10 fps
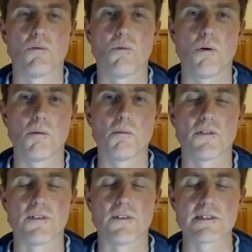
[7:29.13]

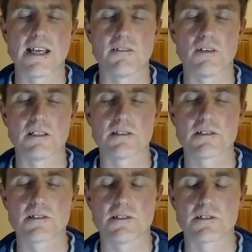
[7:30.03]
Warmth and this
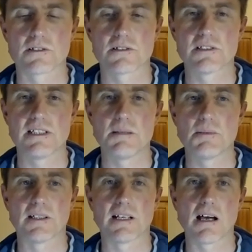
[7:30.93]
heaviness just
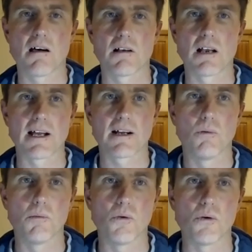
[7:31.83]
seeping down like
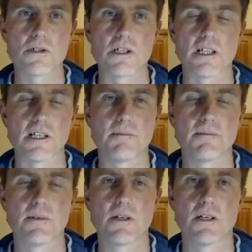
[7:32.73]
warm water
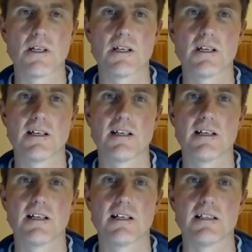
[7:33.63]

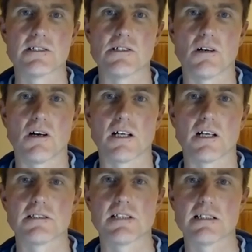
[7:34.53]
into your heart
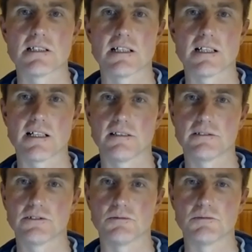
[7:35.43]
center,
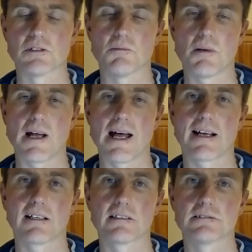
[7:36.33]
your middle
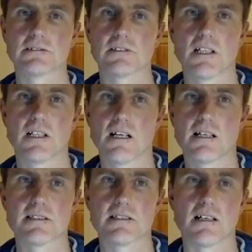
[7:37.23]
back,
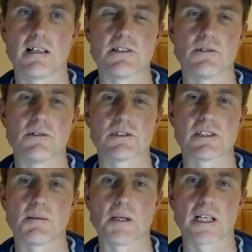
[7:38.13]
down into your
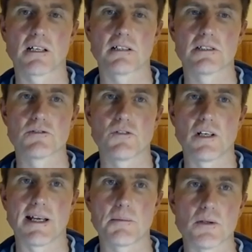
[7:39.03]
stomach, just
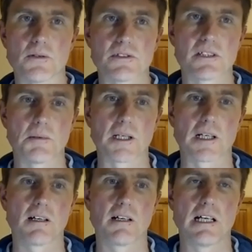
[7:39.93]
filling up your stomach
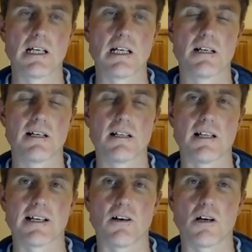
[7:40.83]

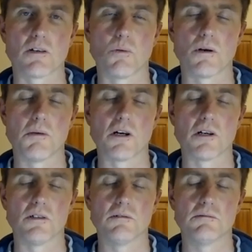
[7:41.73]
like a hot water
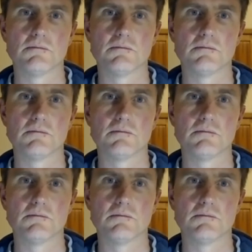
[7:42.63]
bottle.